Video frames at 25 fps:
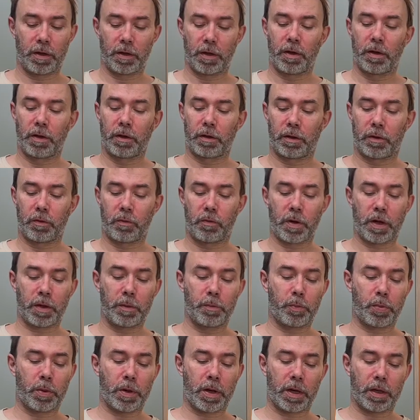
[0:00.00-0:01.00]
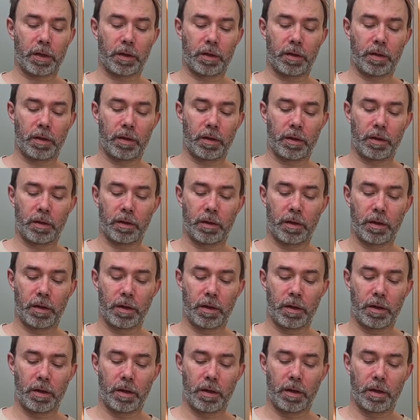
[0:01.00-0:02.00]
The white part,
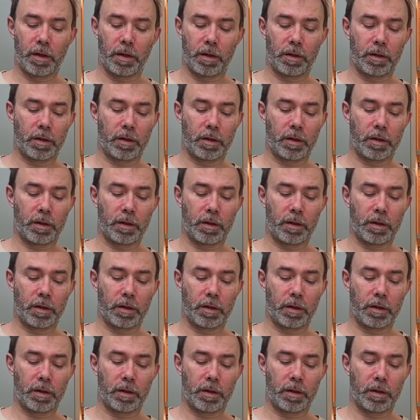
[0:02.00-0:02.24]
the